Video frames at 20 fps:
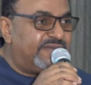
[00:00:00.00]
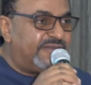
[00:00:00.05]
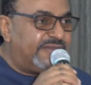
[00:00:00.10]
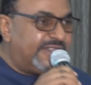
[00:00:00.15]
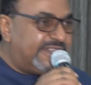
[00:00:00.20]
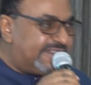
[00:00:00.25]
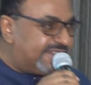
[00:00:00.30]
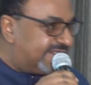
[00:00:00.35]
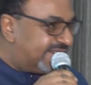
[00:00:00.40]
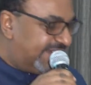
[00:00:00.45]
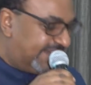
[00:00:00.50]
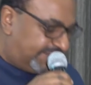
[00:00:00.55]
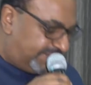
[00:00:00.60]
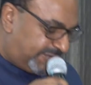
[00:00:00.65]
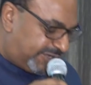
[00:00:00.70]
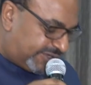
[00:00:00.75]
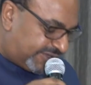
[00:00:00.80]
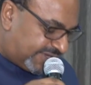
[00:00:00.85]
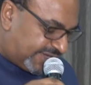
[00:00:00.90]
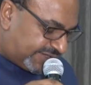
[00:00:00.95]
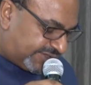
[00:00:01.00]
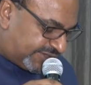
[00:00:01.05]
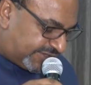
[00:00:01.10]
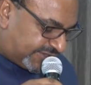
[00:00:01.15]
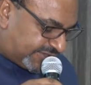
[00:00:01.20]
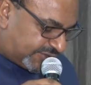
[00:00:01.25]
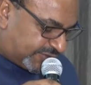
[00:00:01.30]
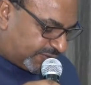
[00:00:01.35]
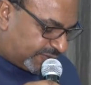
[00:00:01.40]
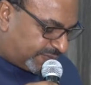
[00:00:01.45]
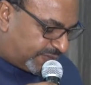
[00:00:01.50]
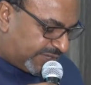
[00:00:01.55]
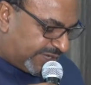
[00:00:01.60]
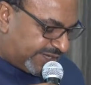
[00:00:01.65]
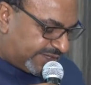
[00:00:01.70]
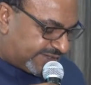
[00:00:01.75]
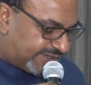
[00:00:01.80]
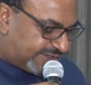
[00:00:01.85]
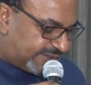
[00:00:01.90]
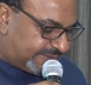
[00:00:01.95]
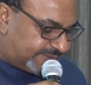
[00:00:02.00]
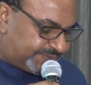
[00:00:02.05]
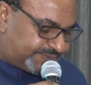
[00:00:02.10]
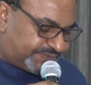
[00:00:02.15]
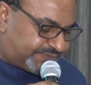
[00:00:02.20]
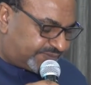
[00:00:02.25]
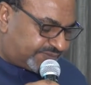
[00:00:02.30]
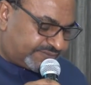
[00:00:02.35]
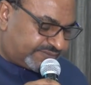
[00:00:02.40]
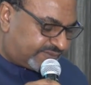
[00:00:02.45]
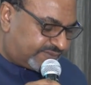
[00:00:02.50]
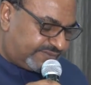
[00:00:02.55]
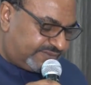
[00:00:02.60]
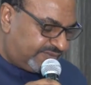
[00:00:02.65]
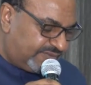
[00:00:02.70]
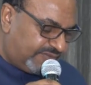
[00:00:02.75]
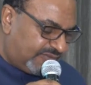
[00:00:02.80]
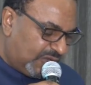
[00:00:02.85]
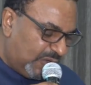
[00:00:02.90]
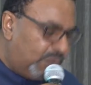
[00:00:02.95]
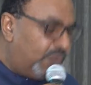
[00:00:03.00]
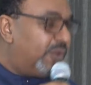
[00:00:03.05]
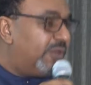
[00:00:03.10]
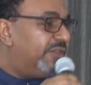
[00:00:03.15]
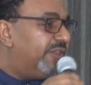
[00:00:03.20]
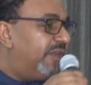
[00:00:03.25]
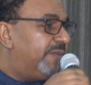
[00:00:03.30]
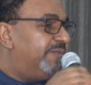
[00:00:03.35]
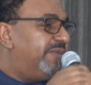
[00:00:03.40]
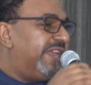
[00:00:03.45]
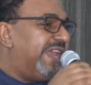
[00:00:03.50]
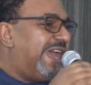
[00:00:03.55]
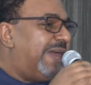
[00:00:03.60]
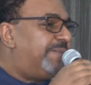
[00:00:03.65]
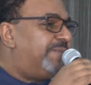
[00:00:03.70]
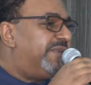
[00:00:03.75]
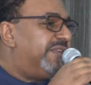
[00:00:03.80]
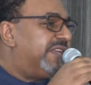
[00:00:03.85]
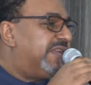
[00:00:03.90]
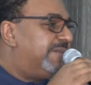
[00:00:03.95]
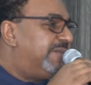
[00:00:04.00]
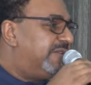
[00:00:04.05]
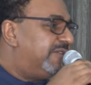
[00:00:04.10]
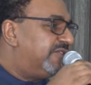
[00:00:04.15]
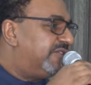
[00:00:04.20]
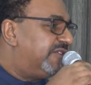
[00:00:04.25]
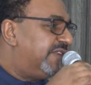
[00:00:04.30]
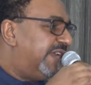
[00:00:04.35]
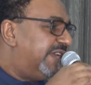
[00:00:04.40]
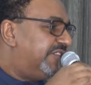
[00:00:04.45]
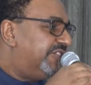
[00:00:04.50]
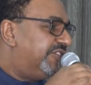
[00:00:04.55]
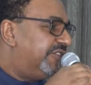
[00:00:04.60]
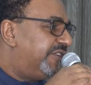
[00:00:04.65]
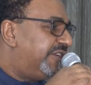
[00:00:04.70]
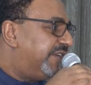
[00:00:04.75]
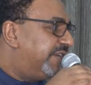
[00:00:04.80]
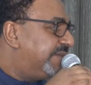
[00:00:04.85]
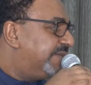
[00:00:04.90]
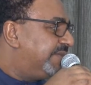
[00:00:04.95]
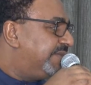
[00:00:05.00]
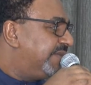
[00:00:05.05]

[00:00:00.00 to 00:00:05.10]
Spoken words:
this statement that just took place will not be applicable to Nigeria.